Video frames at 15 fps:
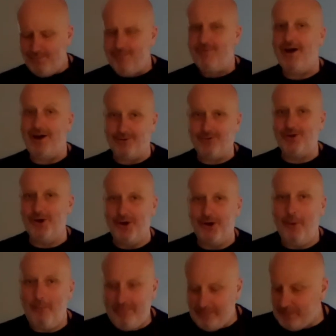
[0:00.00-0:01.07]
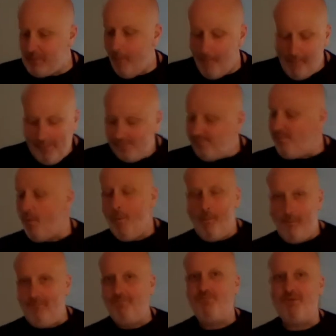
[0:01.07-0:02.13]
That is good.
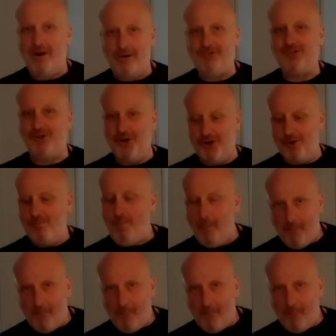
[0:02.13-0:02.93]
That is good.